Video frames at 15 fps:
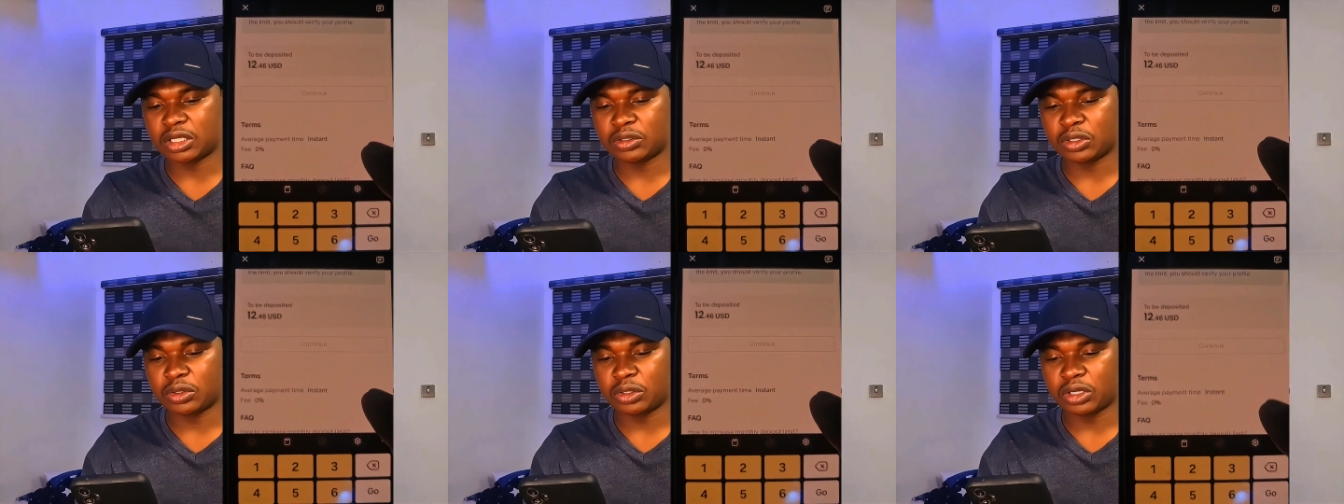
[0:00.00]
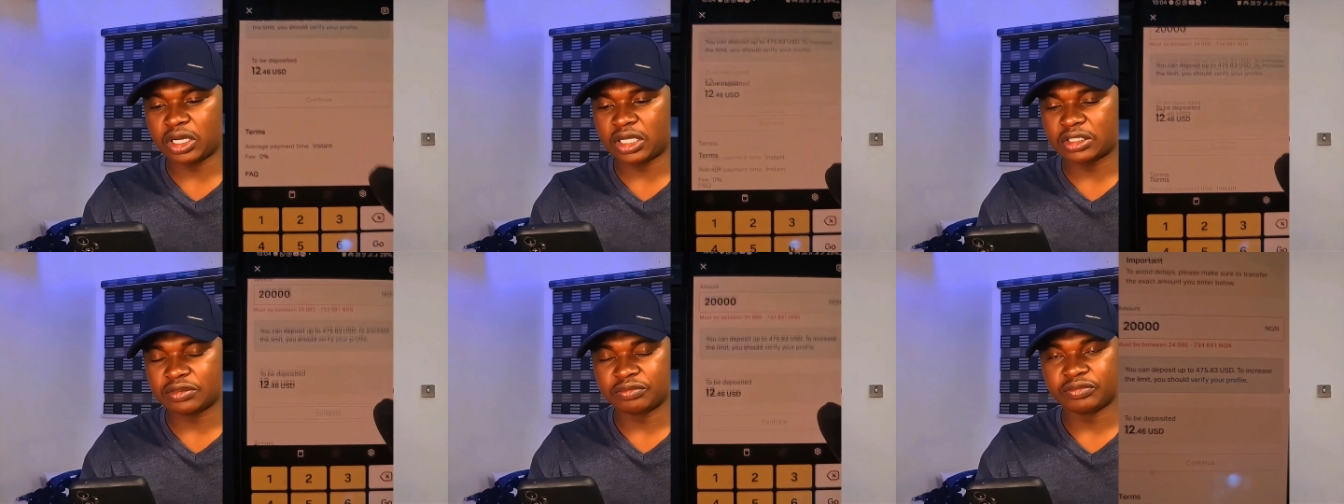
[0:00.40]
done
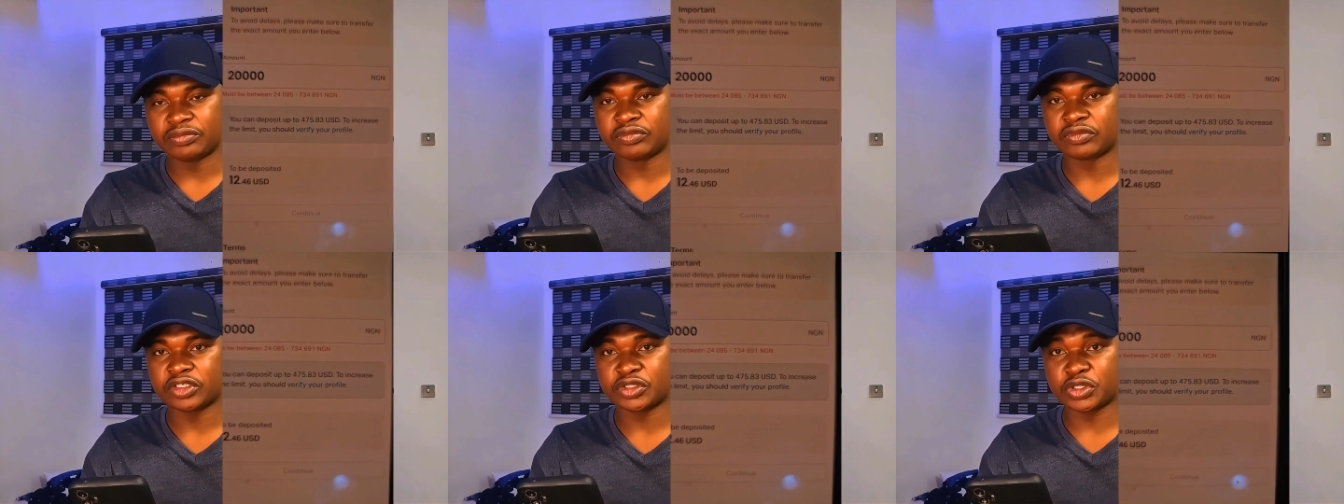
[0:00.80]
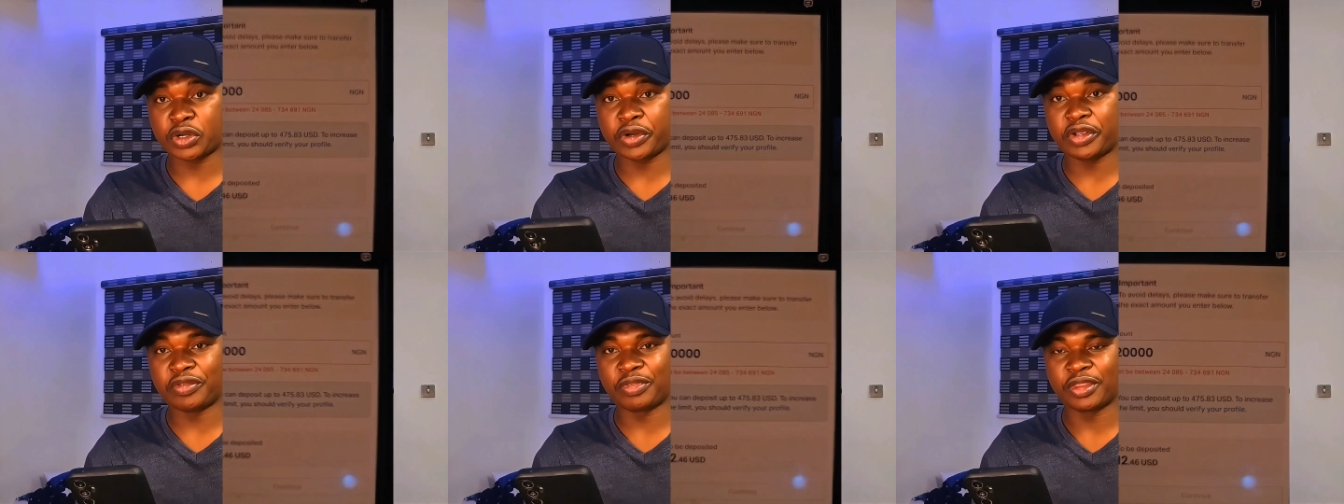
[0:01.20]
that, now it's
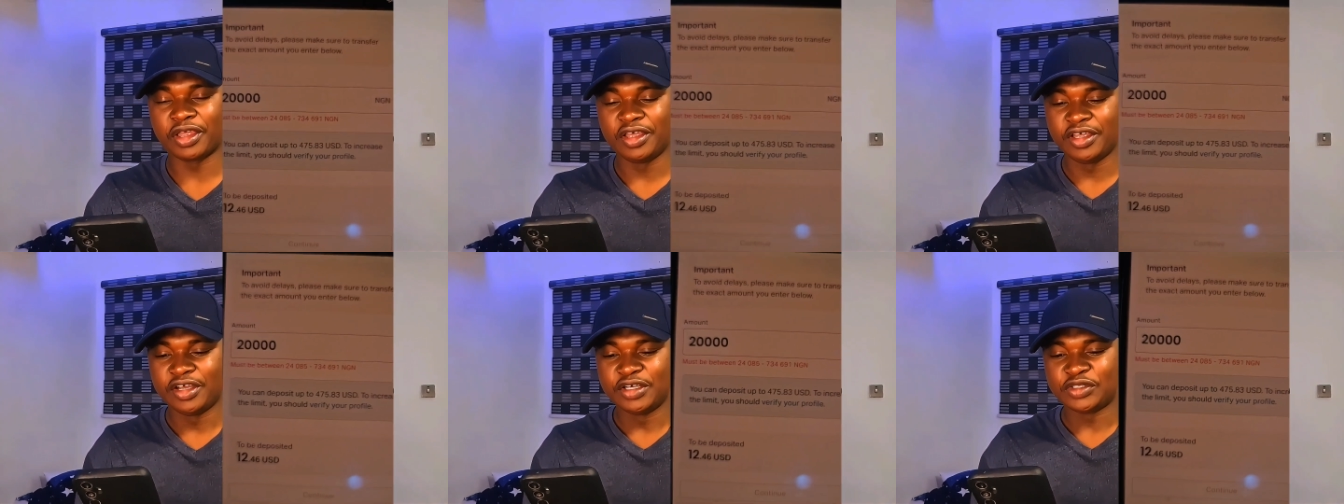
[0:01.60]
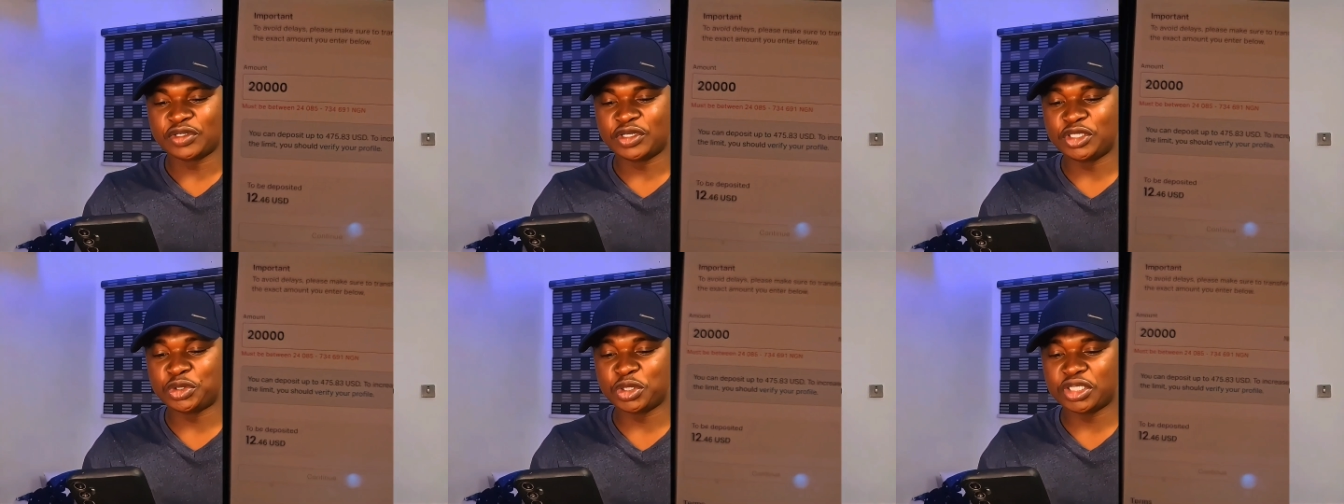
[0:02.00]
saying that
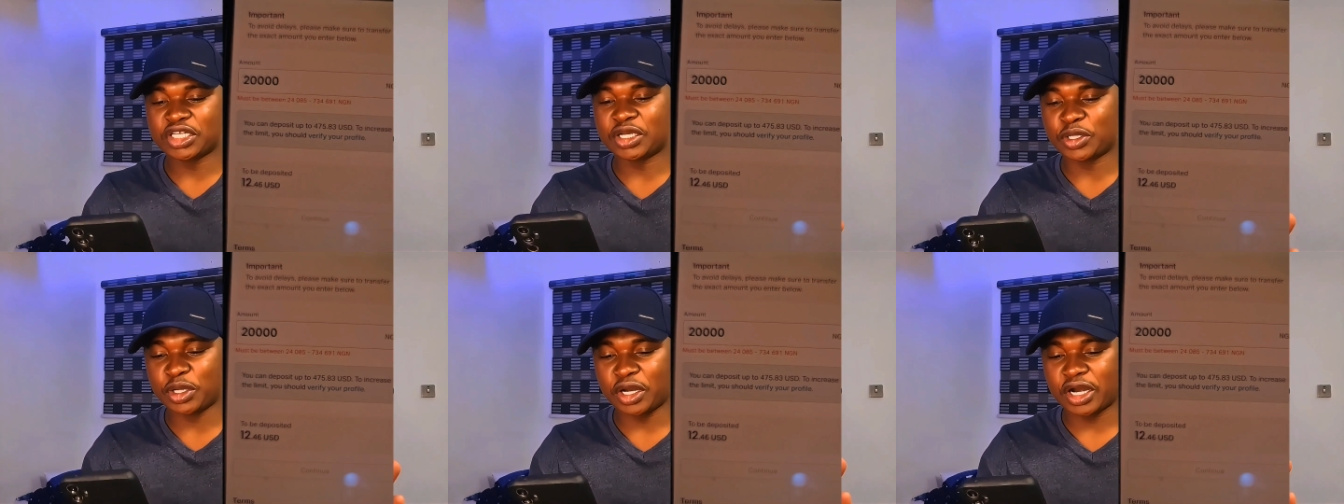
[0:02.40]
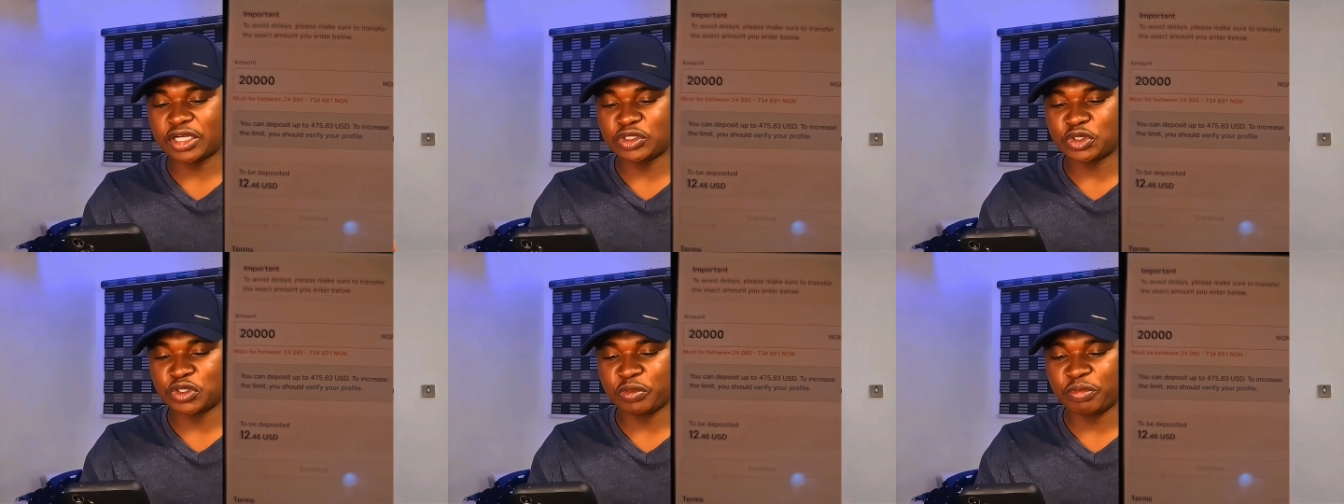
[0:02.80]
this 20k is
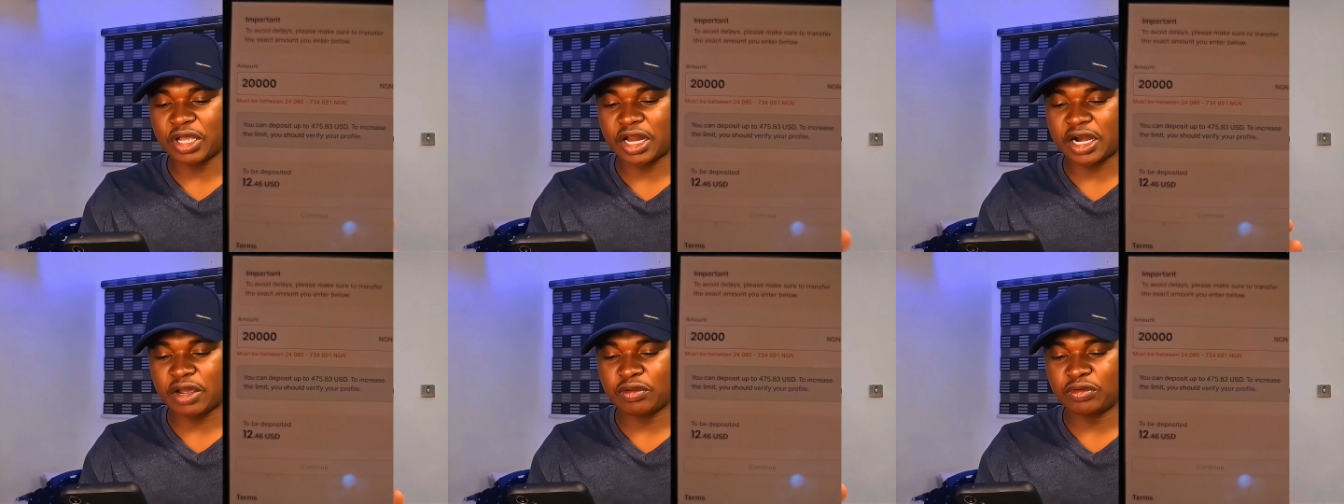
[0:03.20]
too small.